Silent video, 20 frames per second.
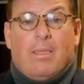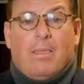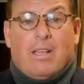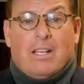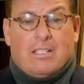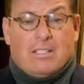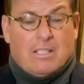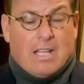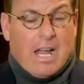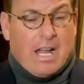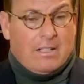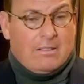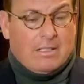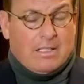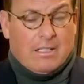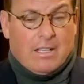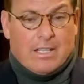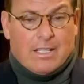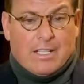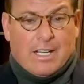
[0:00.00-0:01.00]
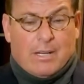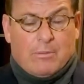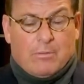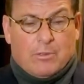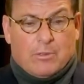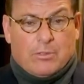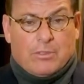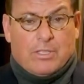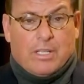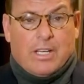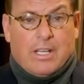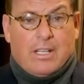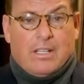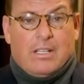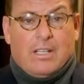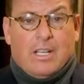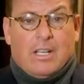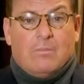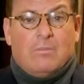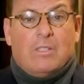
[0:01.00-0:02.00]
exactly like Gabriel said,